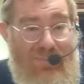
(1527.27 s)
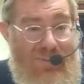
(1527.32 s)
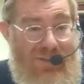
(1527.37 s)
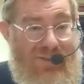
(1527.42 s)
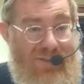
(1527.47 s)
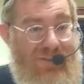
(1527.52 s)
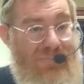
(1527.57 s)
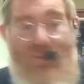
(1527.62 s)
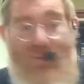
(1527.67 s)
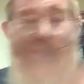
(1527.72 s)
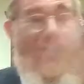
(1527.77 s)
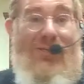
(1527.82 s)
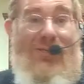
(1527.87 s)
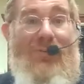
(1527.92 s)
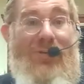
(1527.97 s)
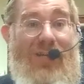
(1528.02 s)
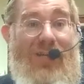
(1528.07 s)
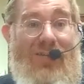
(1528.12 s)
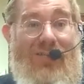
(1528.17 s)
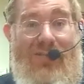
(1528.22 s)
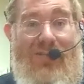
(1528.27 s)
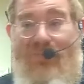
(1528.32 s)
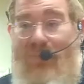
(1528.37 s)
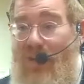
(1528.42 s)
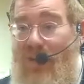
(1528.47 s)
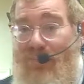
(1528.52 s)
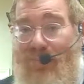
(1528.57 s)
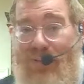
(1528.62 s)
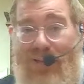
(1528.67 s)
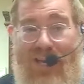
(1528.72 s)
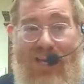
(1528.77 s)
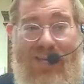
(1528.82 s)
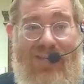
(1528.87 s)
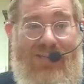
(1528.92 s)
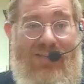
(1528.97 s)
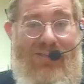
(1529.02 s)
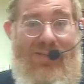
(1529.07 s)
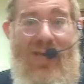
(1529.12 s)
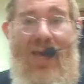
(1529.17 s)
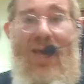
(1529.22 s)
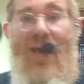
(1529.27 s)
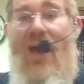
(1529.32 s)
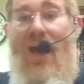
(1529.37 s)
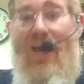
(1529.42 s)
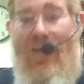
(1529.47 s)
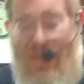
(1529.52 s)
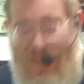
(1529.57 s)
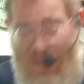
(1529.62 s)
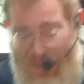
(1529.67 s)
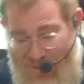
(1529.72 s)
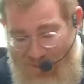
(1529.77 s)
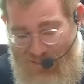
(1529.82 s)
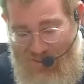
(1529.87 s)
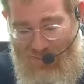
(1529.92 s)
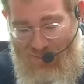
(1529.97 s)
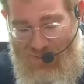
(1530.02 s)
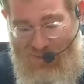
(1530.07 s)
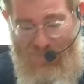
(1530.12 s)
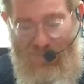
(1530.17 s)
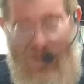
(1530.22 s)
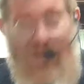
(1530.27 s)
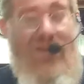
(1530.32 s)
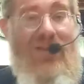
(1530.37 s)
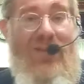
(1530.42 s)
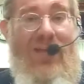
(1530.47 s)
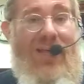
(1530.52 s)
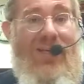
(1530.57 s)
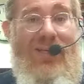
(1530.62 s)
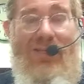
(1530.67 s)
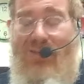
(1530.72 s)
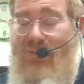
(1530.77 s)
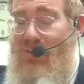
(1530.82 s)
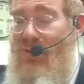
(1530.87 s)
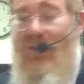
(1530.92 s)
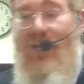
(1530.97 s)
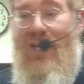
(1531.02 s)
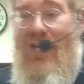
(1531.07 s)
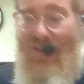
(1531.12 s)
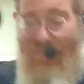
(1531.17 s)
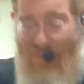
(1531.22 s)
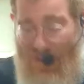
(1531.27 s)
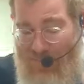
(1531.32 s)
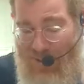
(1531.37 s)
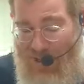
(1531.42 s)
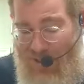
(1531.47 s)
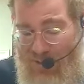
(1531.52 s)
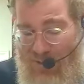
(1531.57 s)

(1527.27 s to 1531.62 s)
me. Put someone else in my place. I care so much about Klal Yisrael. If I'm not